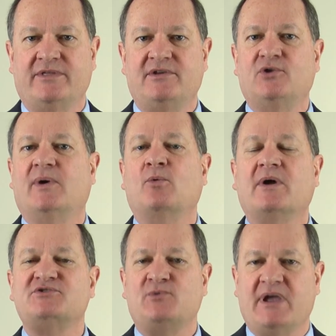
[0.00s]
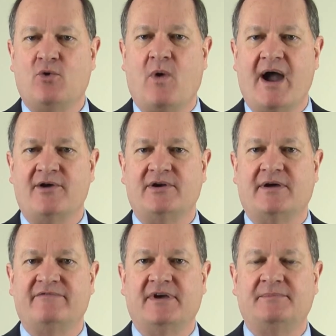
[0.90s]
with you and what's required
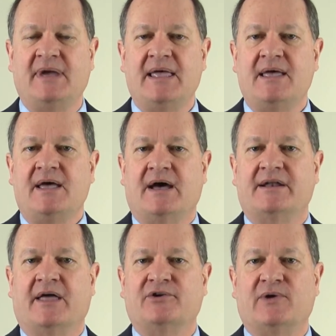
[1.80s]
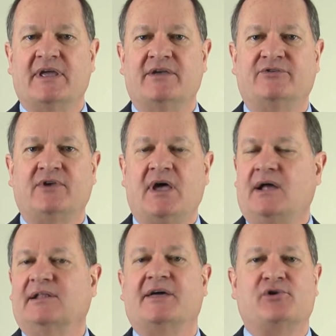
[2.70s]
of them. Another is
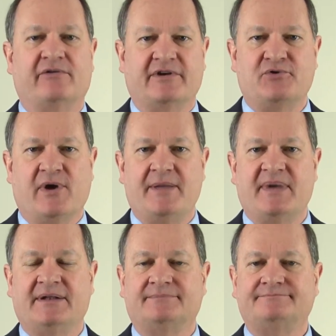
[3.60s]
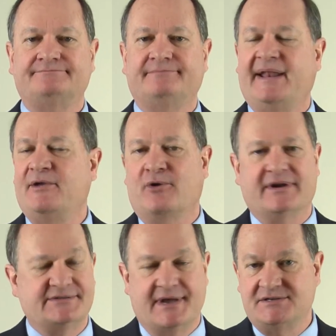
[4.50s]
a letter of agreement. Many
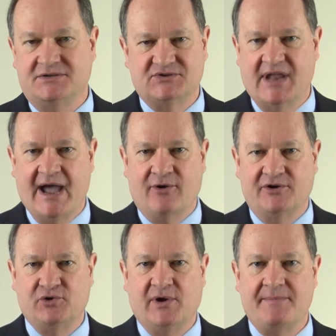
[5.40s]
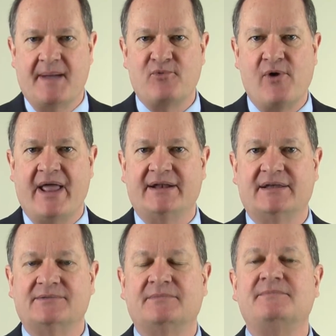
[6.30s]
organizations now are doing
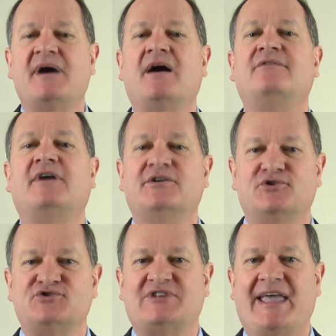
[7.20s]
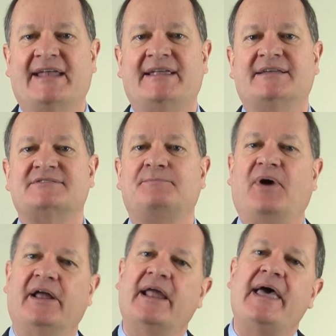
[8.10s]
memoranda of understandings,
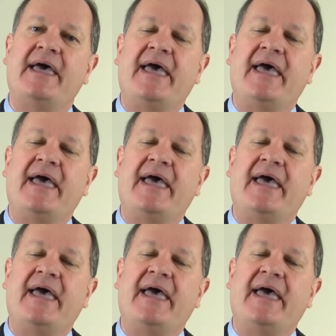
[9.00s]
but